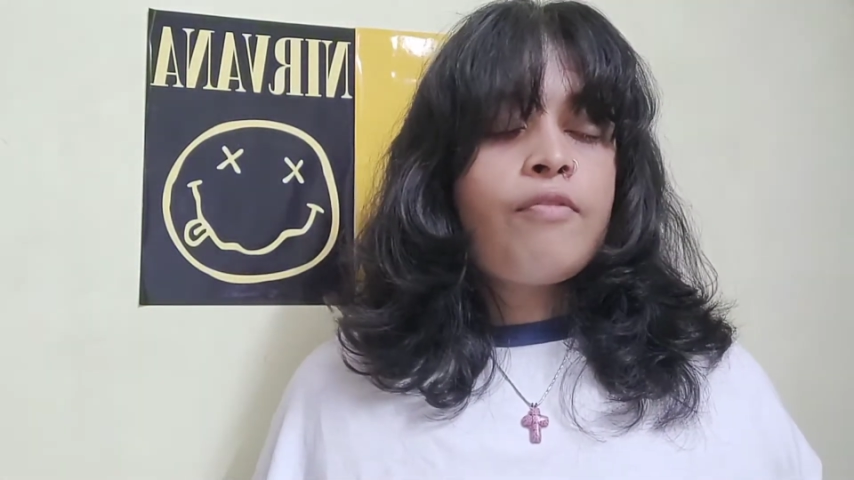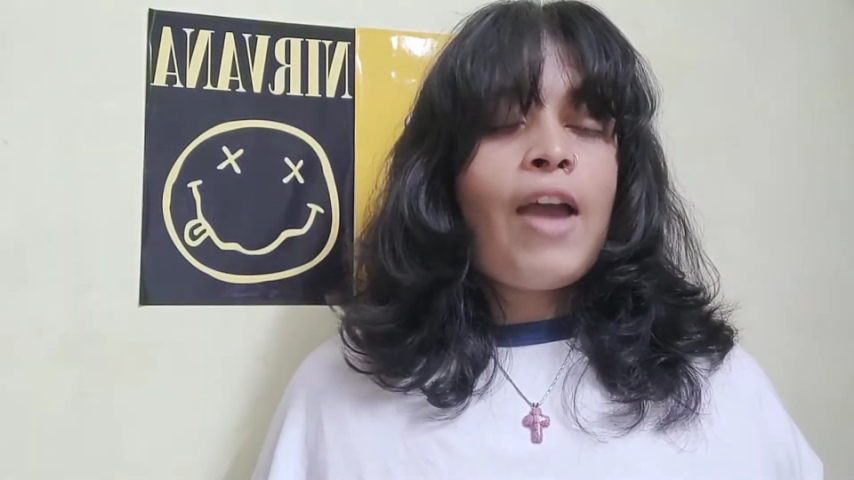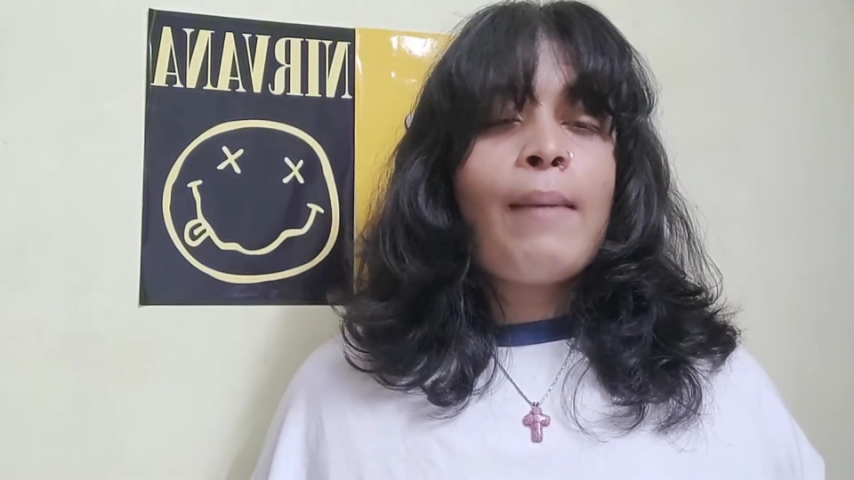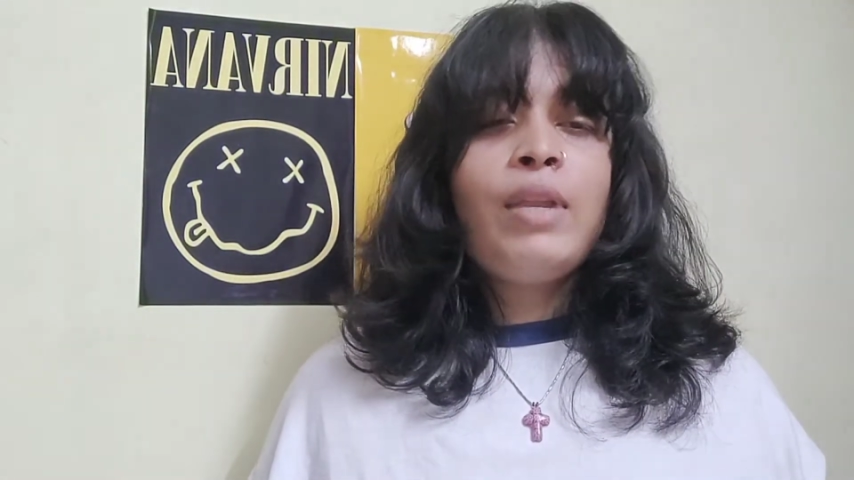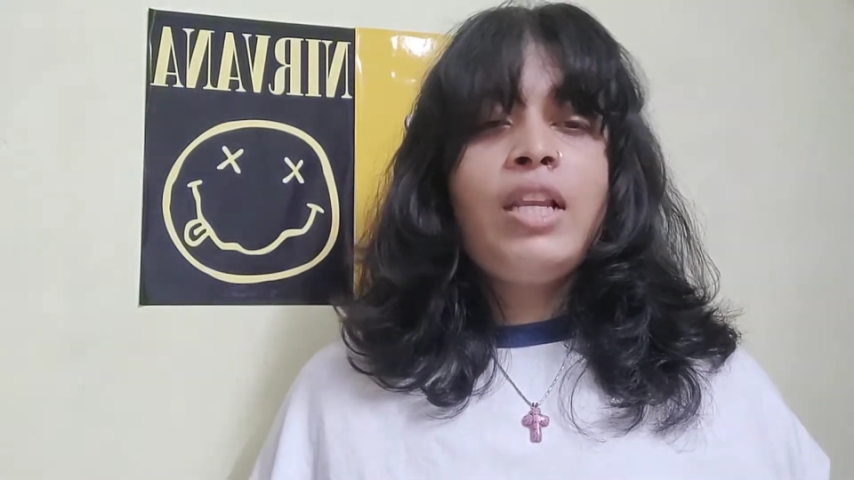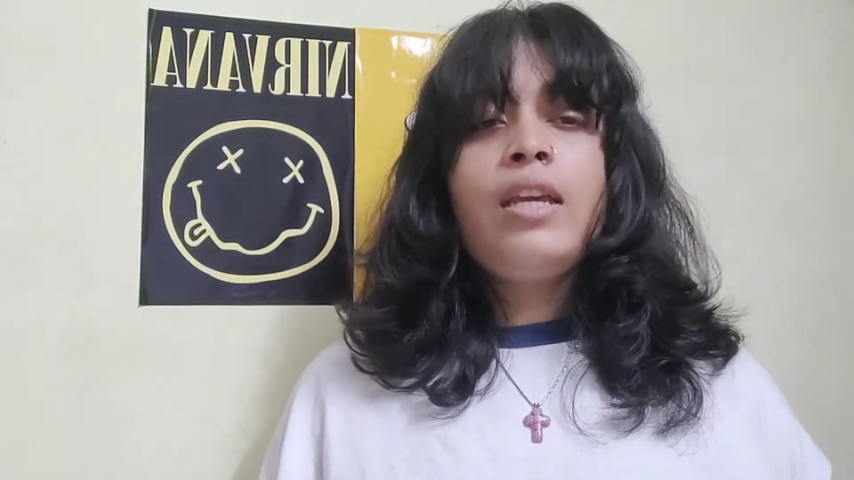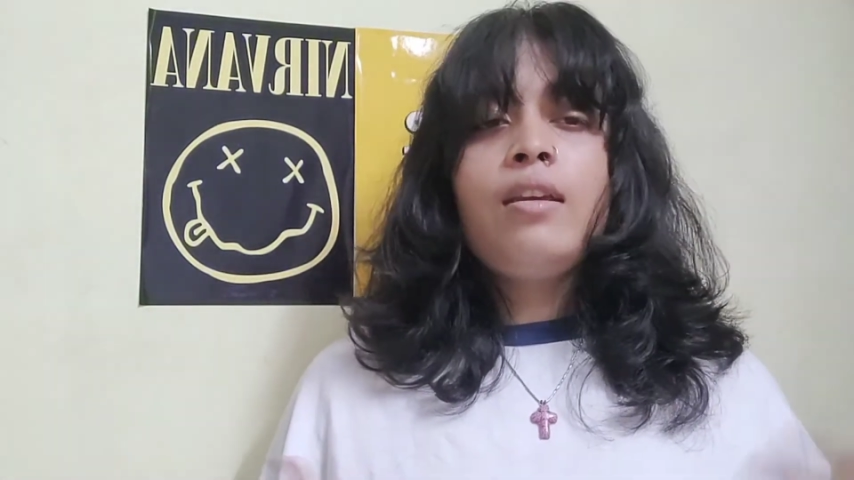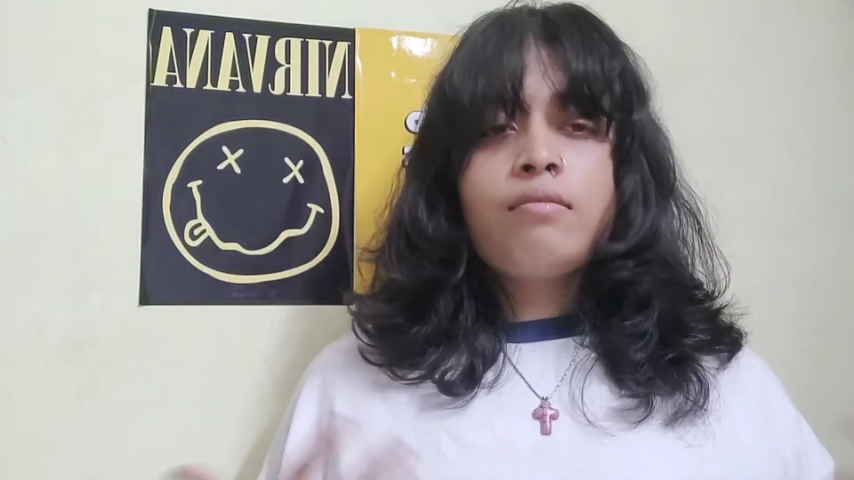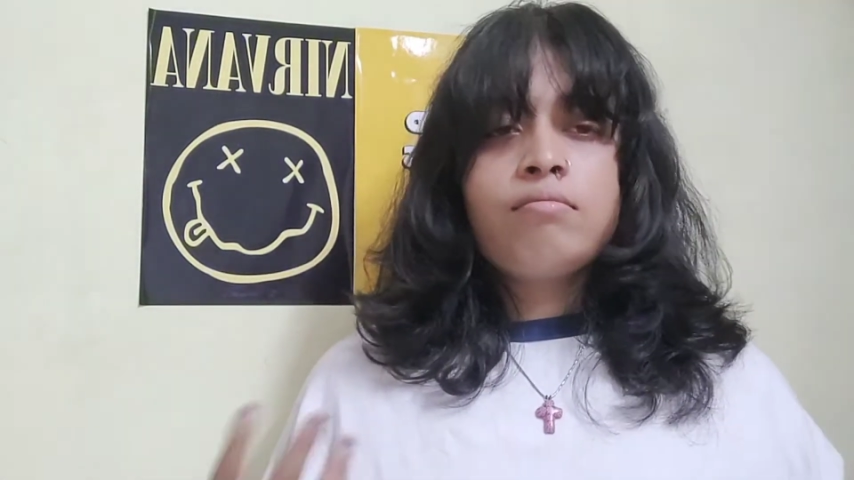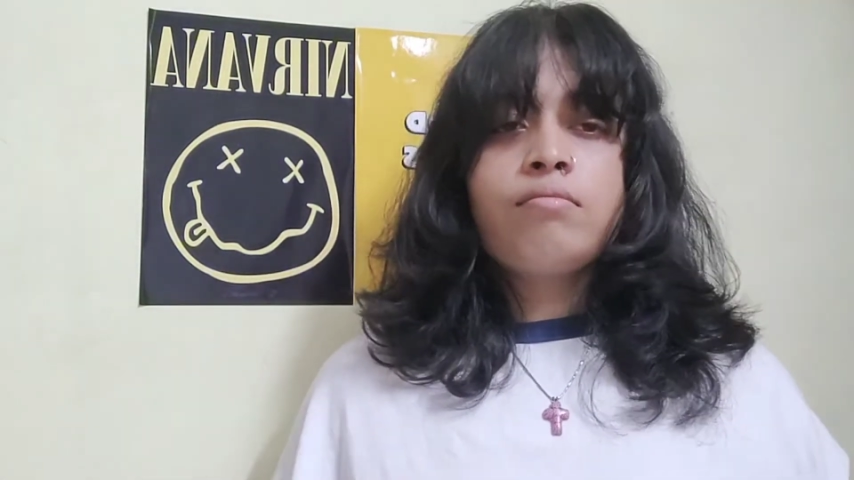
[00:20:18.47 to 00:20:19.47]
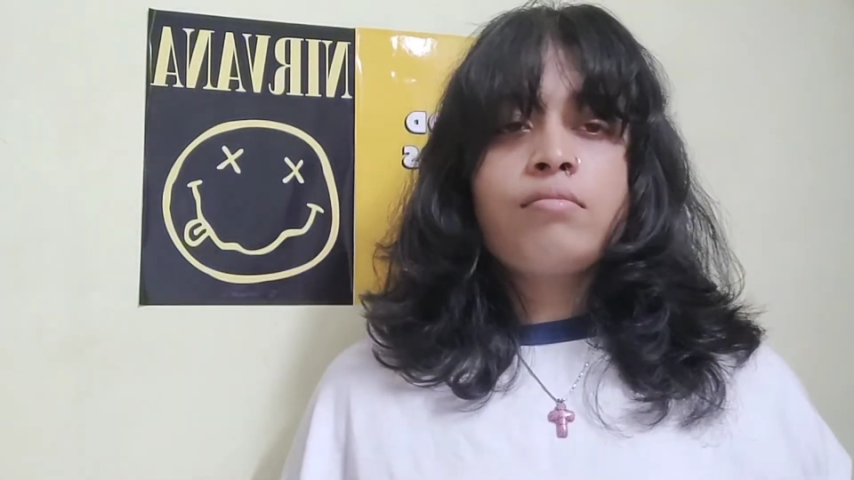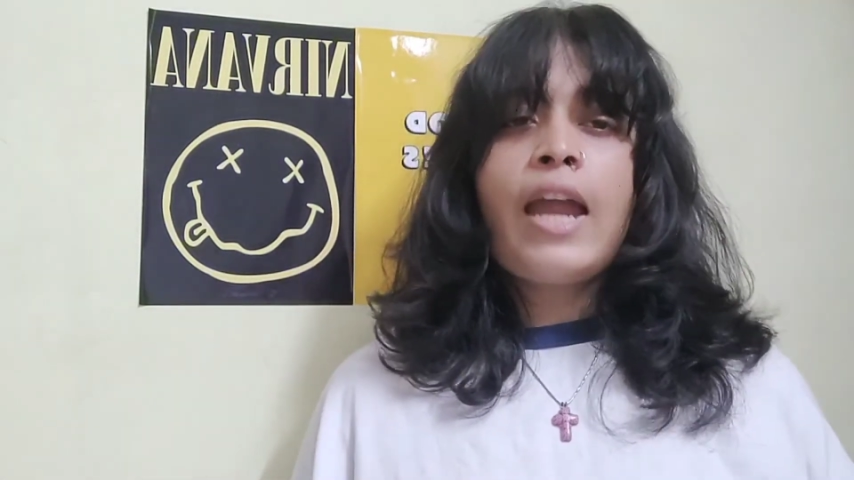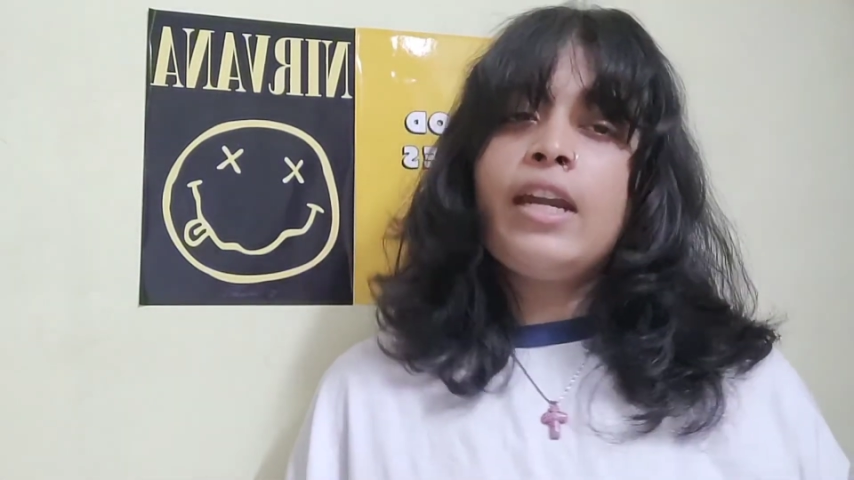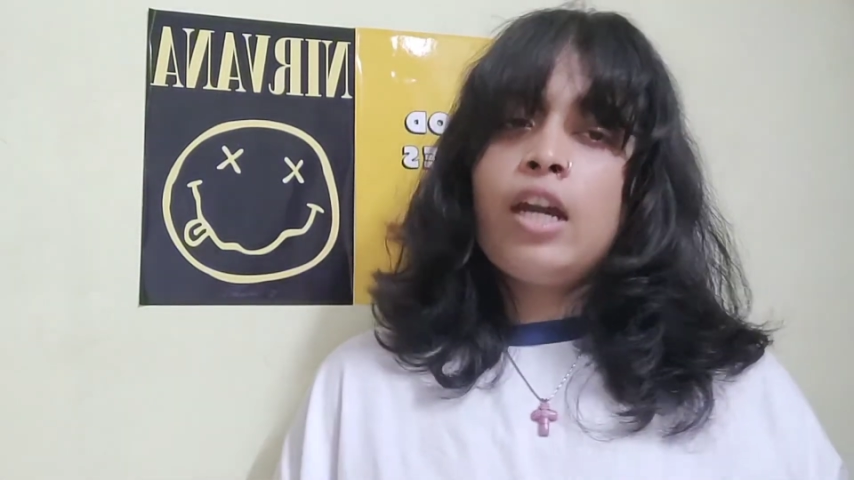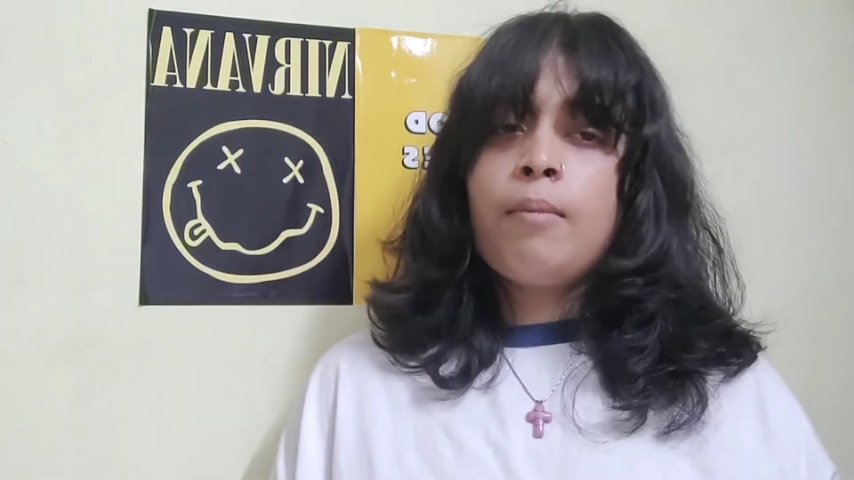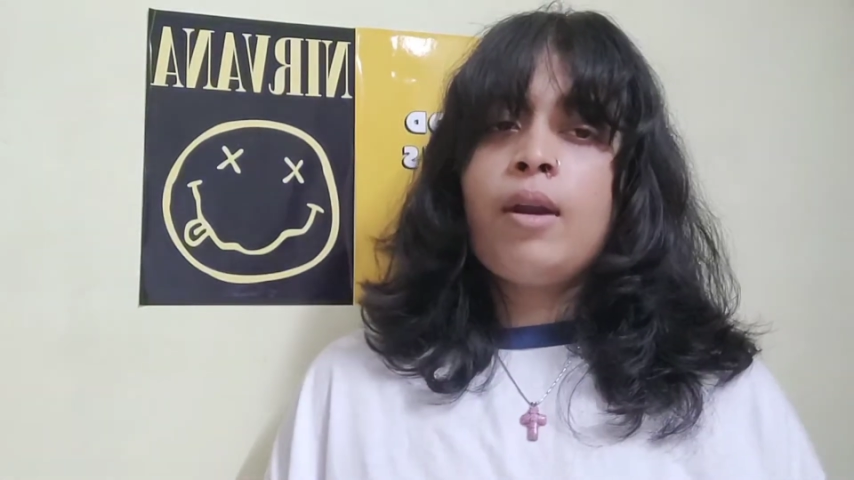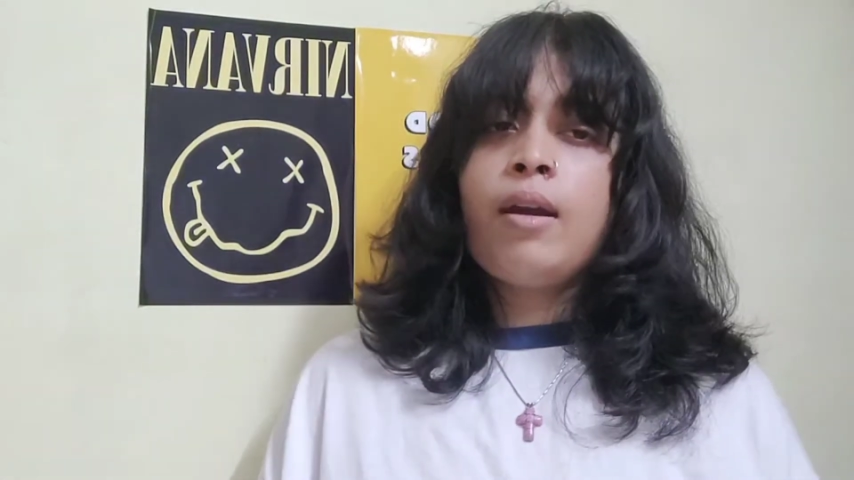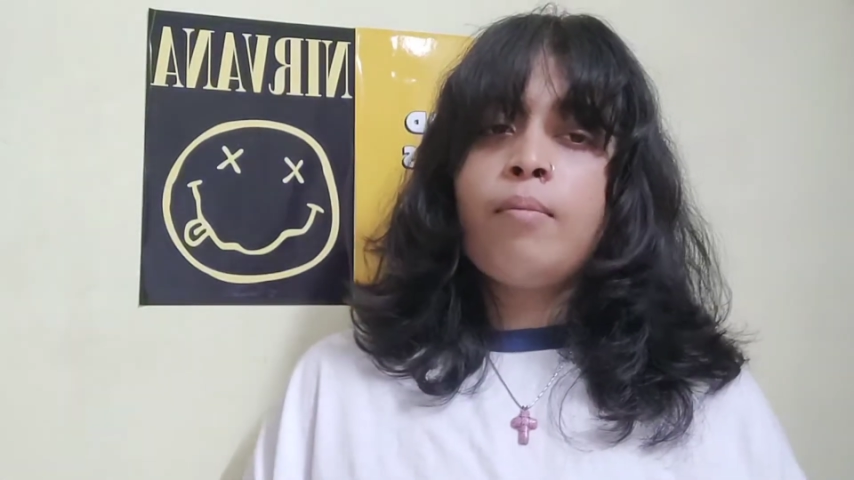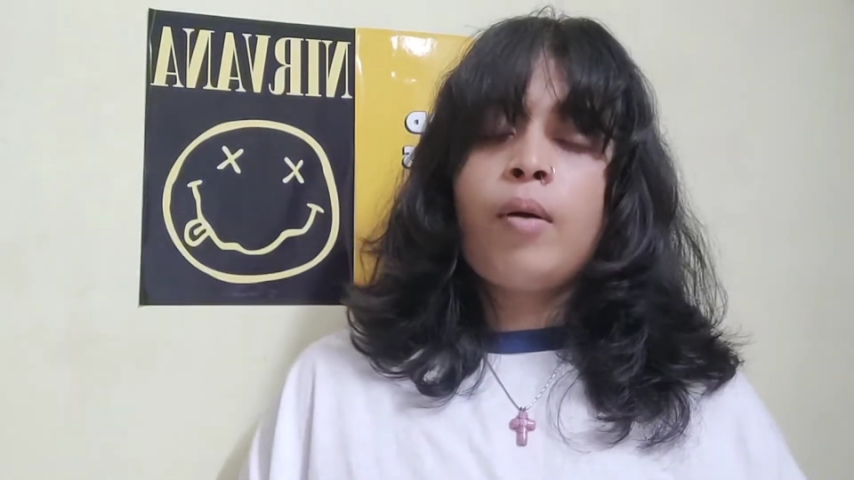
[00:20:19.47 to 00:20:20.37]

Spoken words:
family entertainment